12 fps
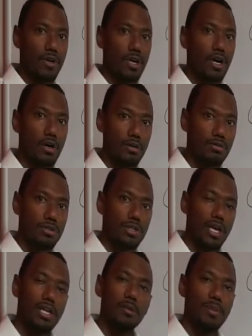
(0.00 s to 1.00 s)
your
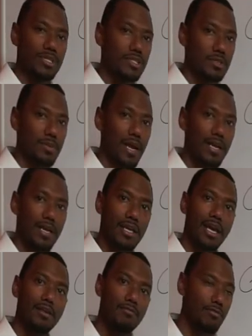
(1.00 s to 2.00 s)
goals and your business plan,
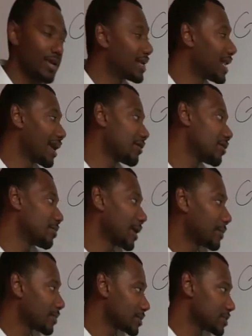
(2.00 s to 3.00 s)
again, written down on
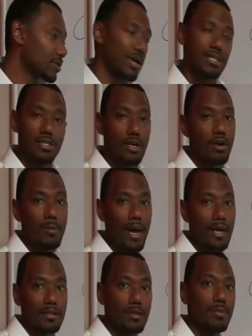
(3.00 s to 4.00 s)
paper. It still has to go
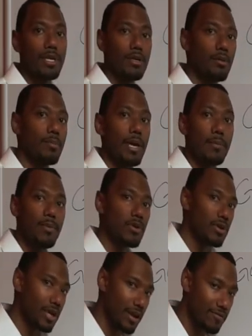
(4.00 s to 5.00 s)
back to being on paper.
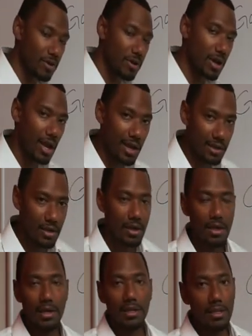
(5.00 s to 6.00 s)
You can have it online.
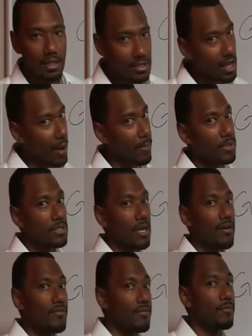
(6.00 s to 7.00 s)
This type of
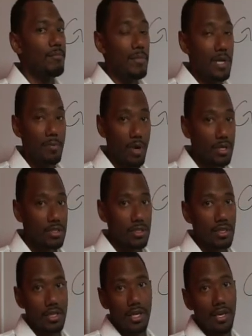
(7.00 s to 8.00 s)
stuff, me
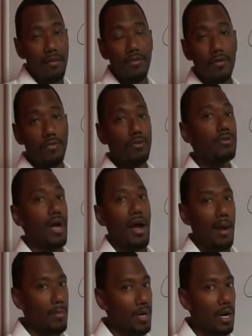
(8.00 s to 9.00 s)
personally, even if you
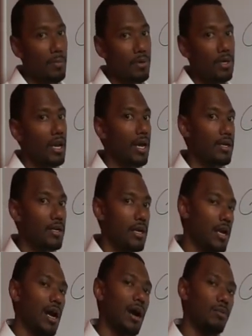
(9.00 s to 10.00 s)
type it up online,
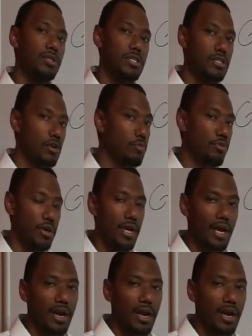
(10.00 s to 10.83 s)
I would still print